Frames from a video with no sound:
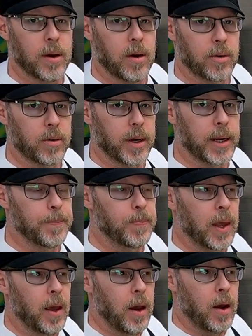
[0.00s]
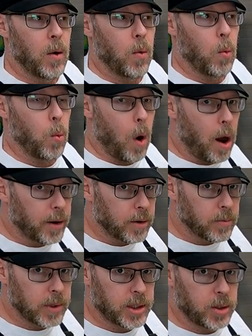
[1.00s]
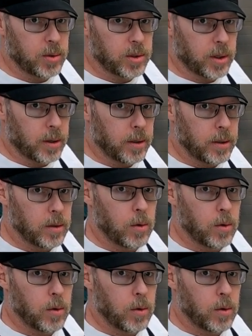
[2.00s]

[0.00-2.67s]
concrete. Water reducer